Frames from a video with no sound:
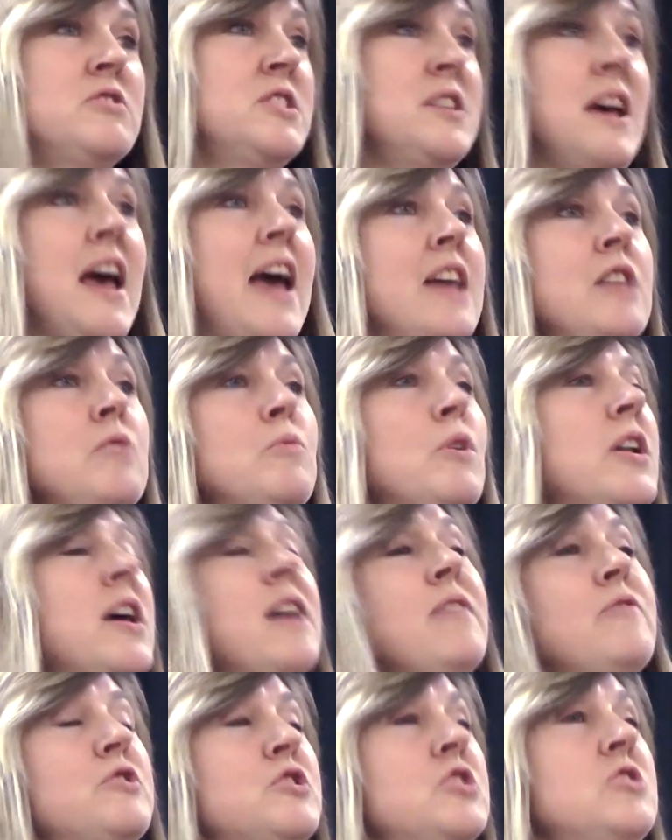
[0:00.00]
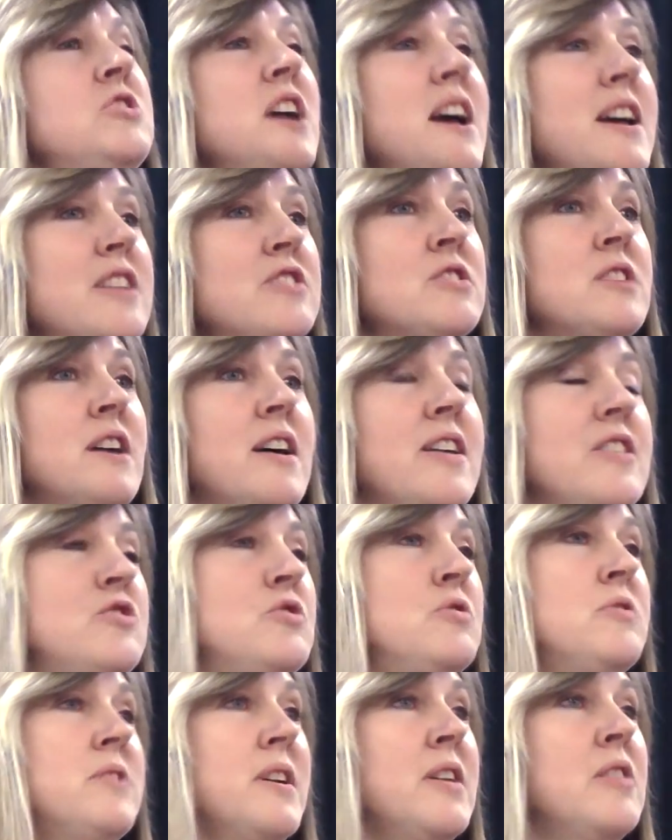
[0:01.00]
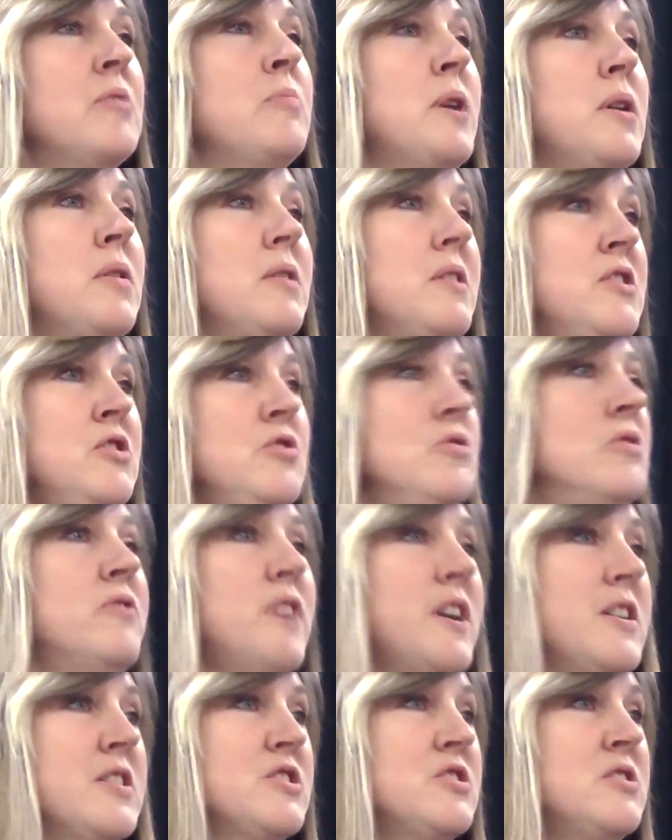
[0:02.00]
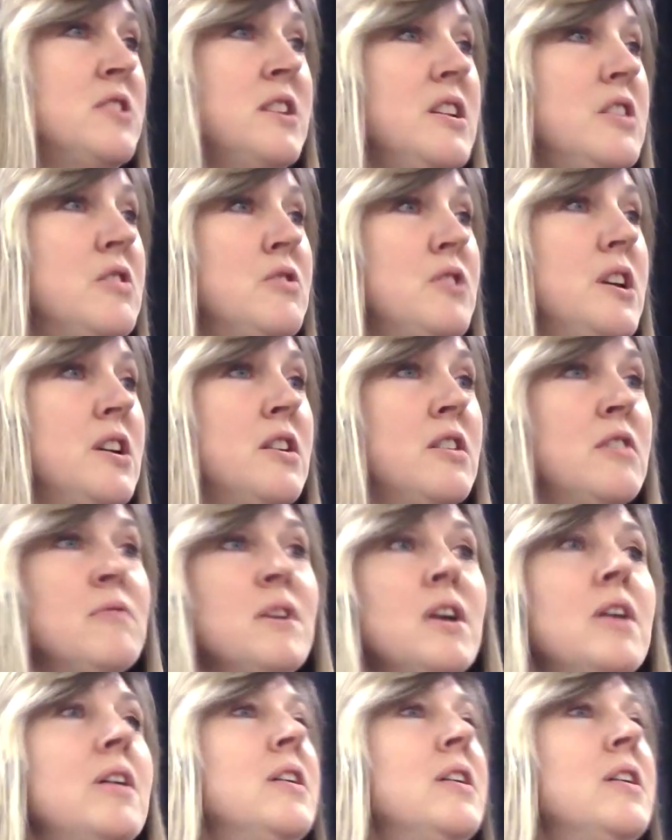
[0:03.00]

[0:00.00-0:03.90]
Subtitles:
Did anyone ever suggest that I should think about a university career?